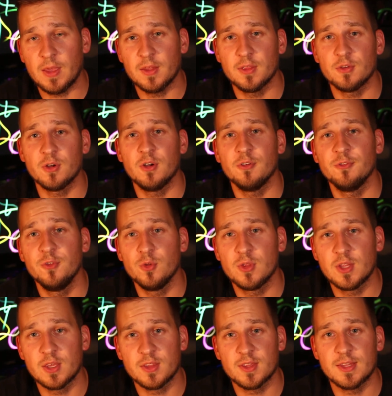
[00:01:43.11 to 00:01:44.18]
and there are a few
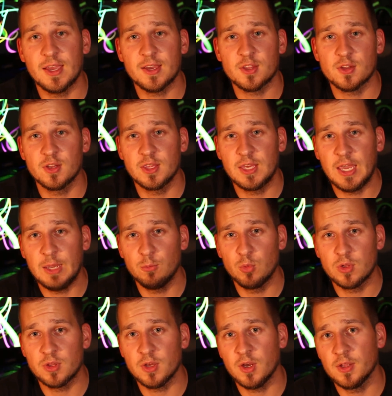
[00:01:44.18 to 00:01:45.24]
things it actually came
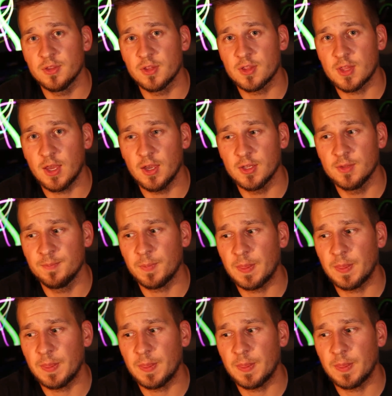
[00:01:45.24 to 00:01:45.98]
with on the side.